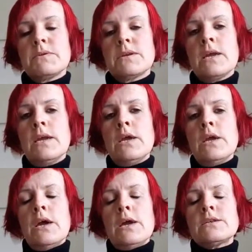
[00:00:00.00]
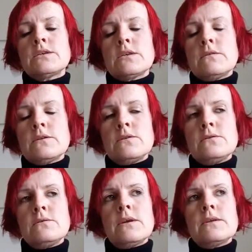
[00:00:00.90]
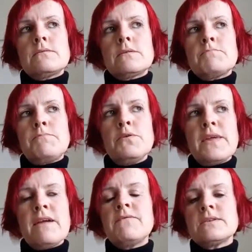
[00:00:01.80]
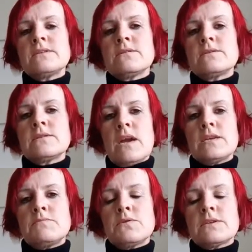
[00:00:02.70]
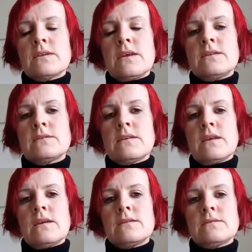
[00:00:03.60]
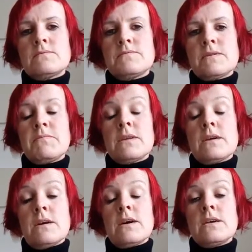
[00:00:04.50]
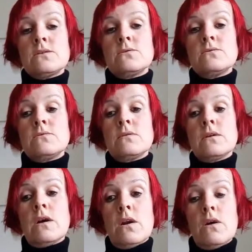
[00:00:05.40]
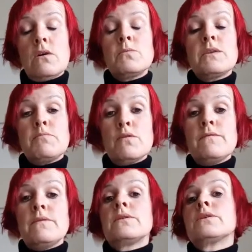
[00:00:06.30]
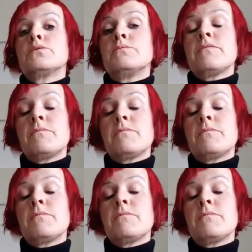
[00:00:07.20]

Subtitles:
But to put the emphasis on sketchbooks is something that I do a lot with Portfolio at Oomph,